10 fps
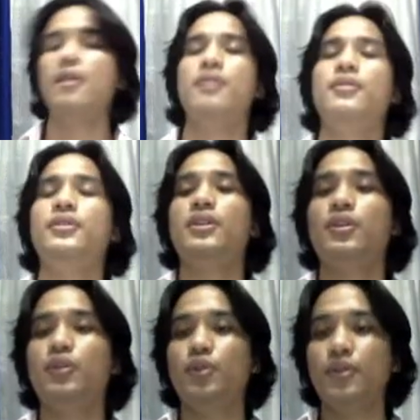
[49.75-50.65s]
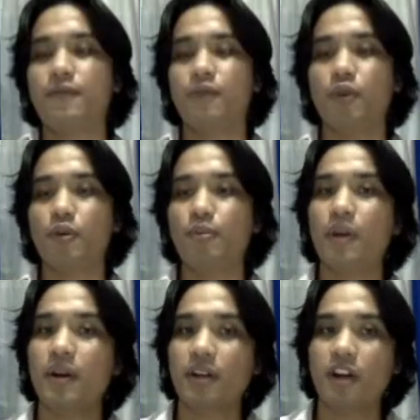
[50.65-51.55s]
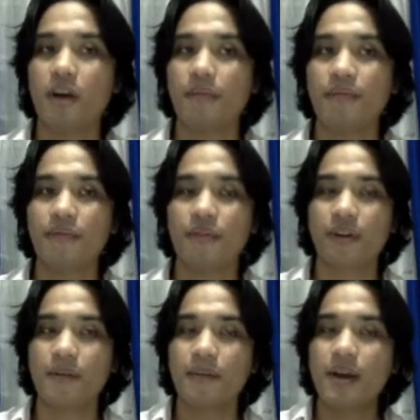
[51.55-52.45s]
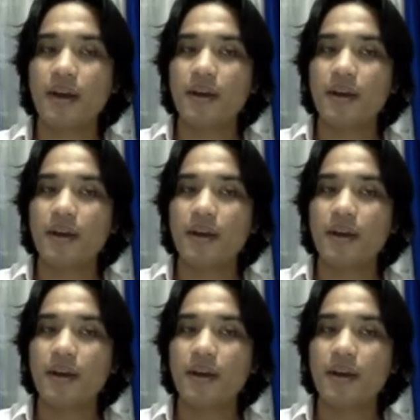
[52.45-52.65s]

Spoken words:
there's uniform markup from